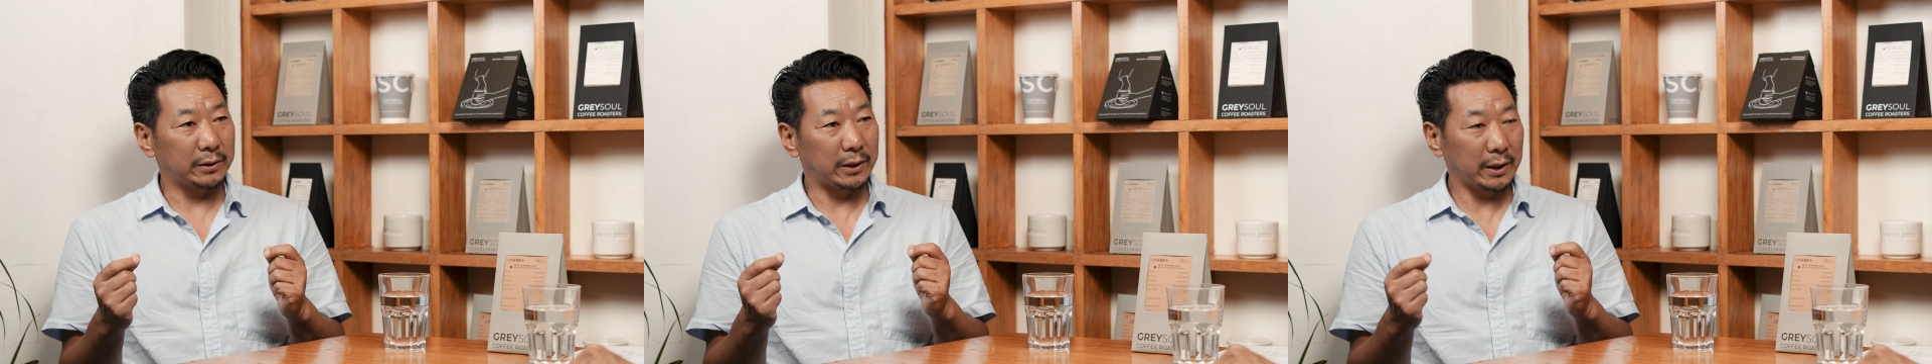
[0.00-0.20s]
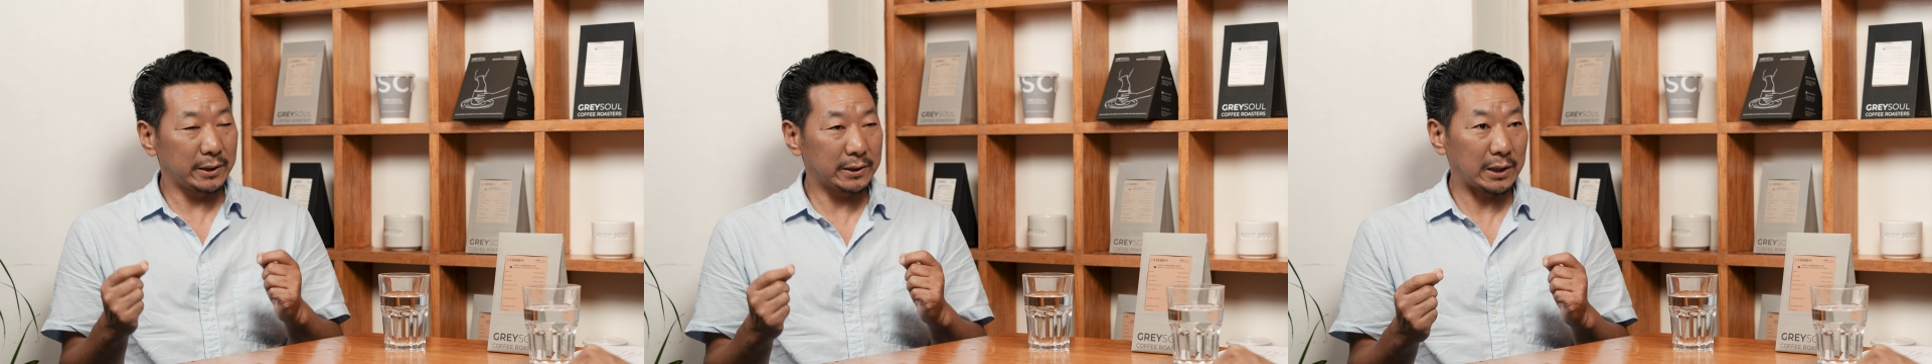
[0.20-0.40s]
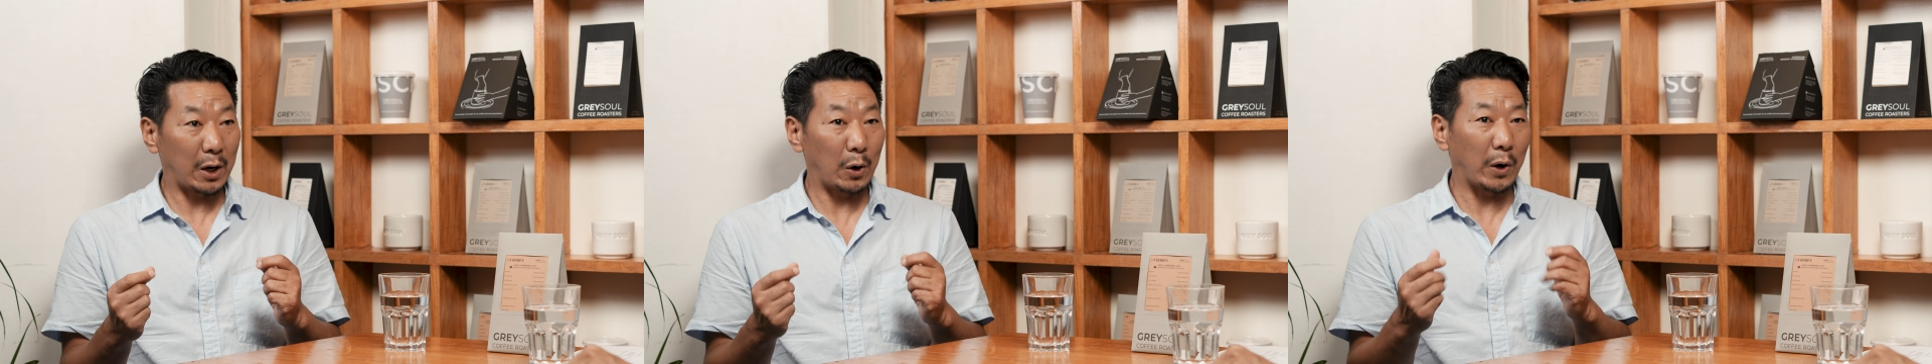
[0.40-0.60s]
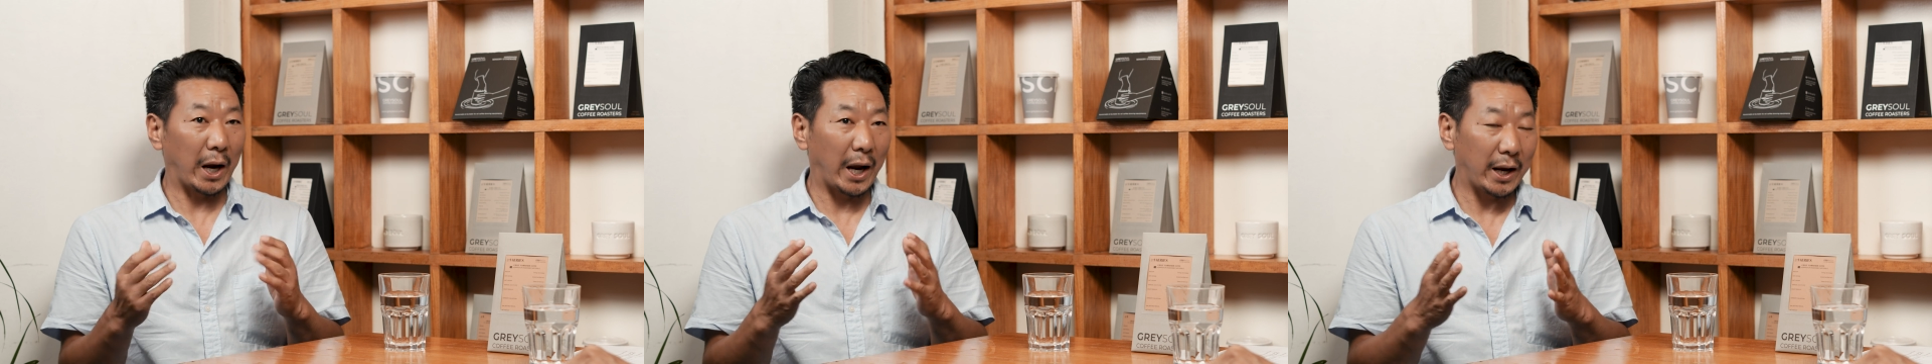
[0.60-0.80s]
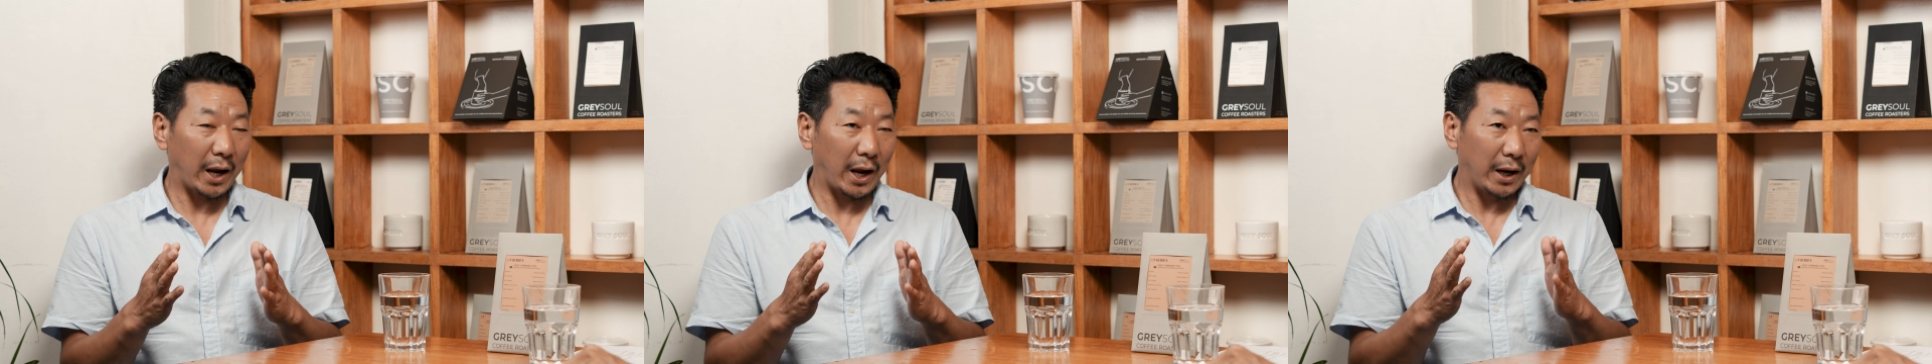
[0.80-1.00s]
And that is
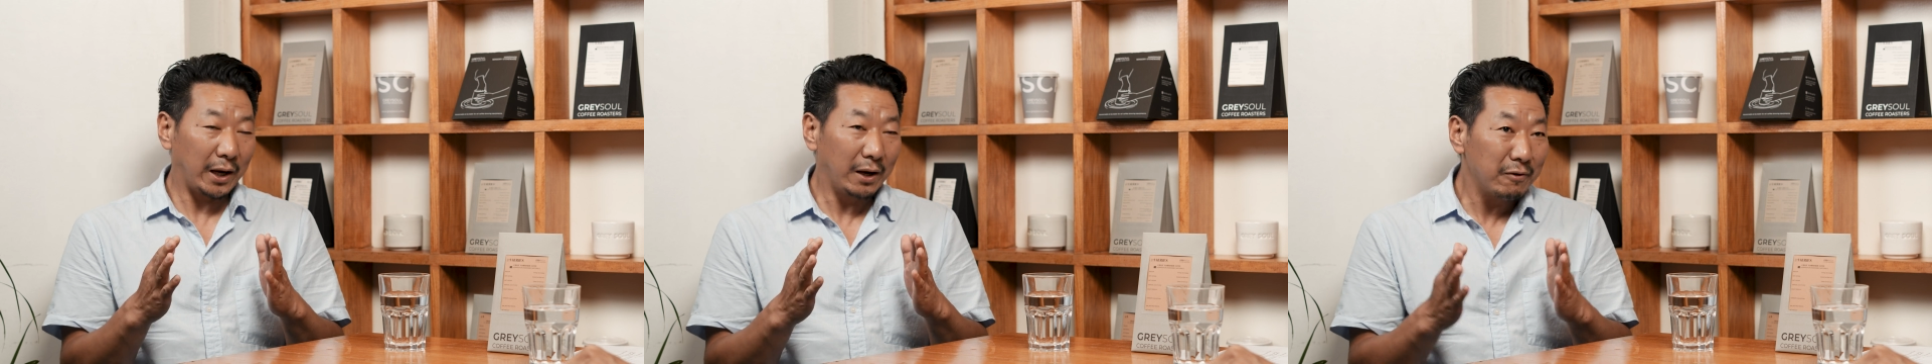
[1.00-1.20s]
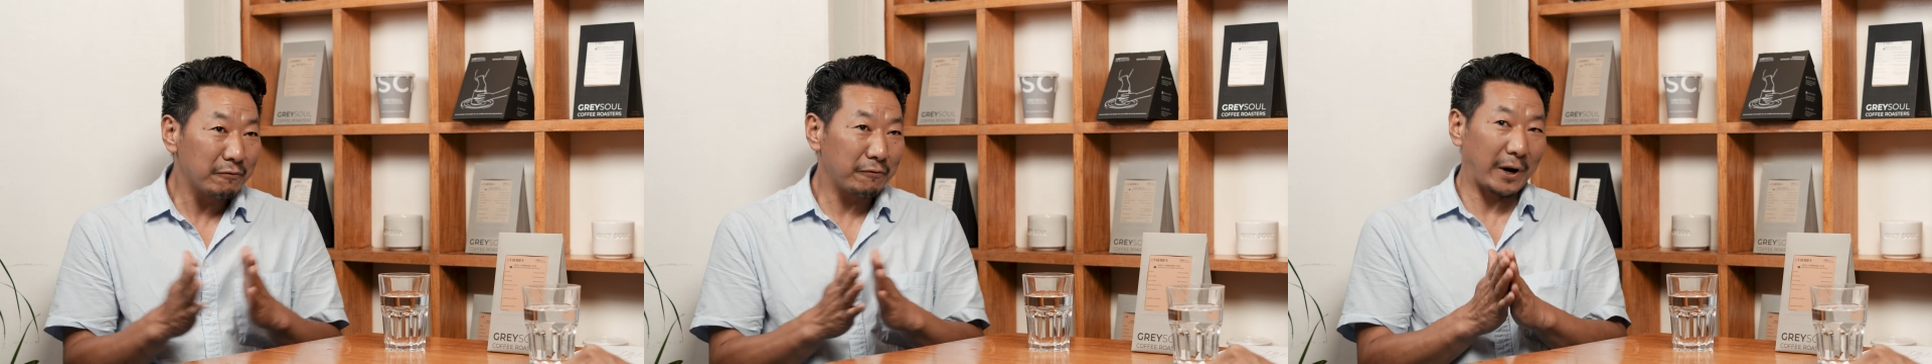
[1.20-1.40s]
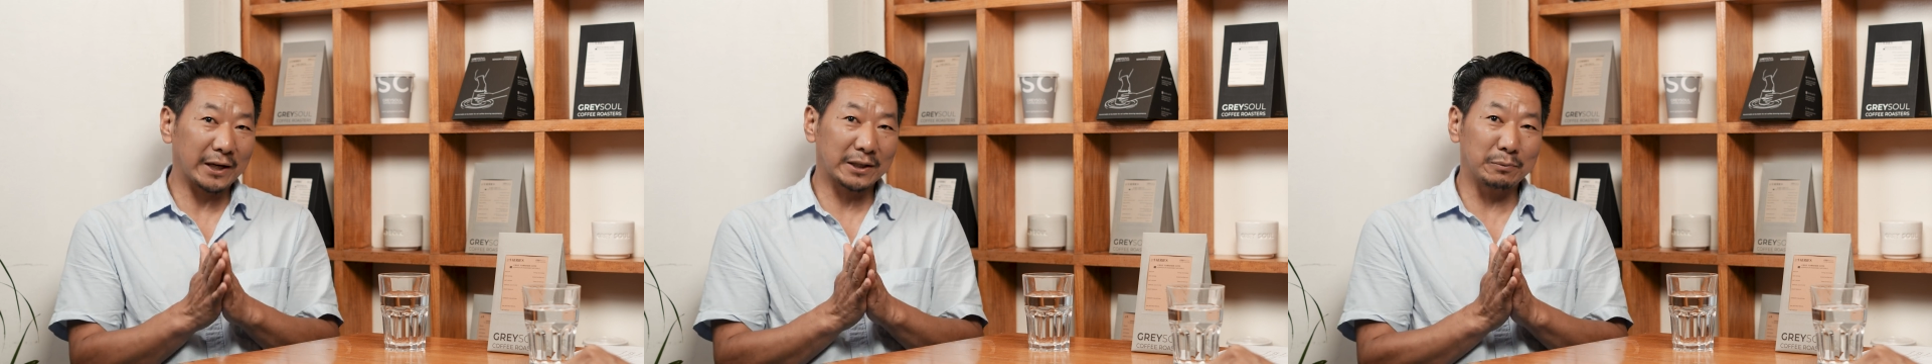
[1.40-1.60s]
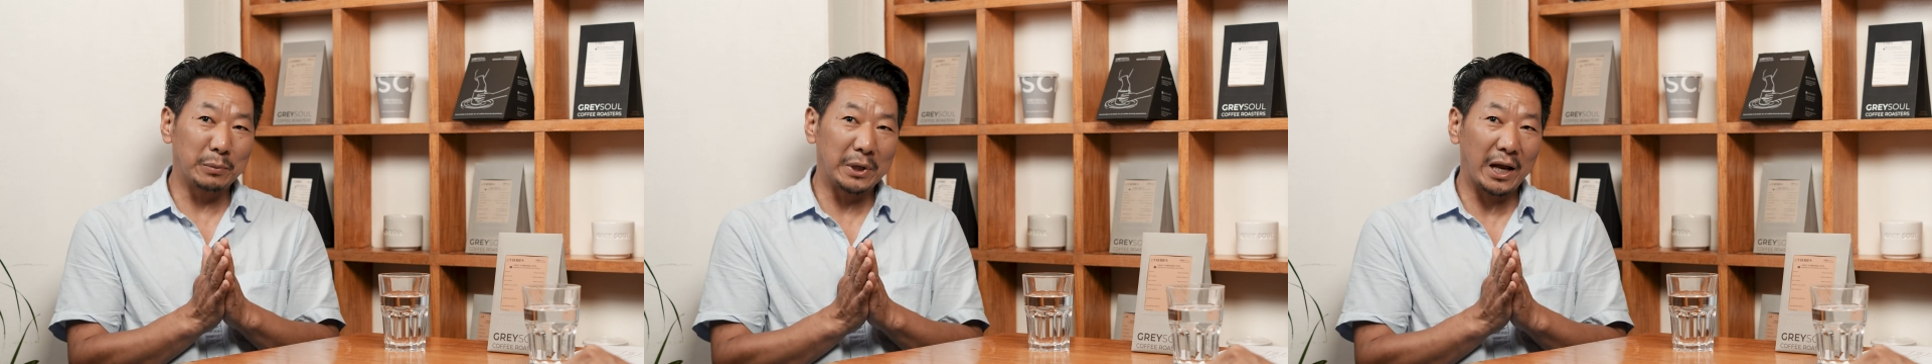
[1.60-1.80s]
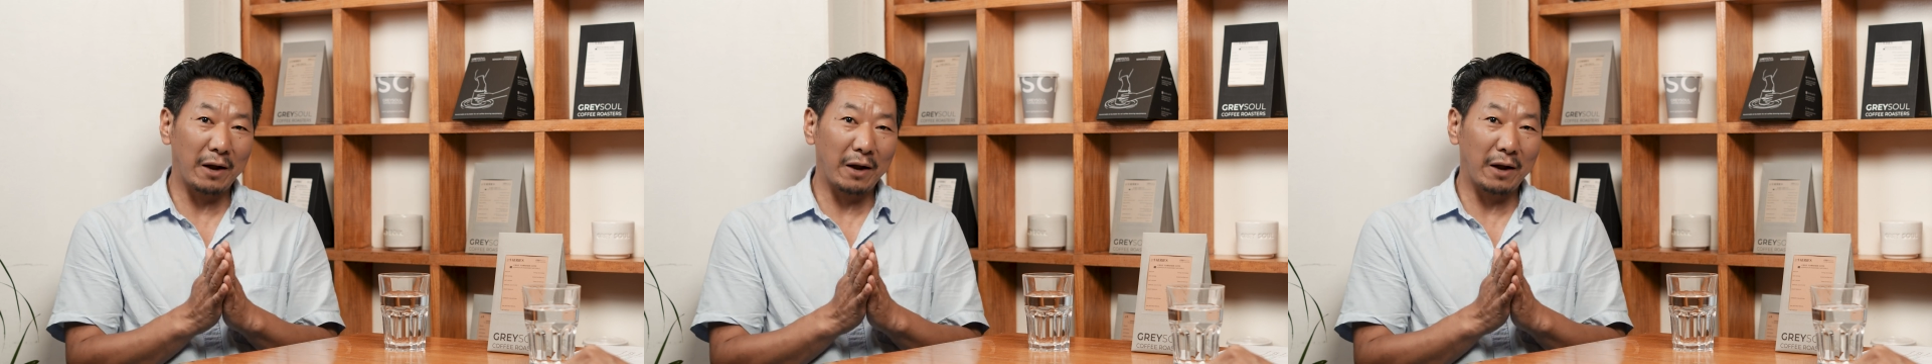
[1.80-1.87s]
how I, in fact,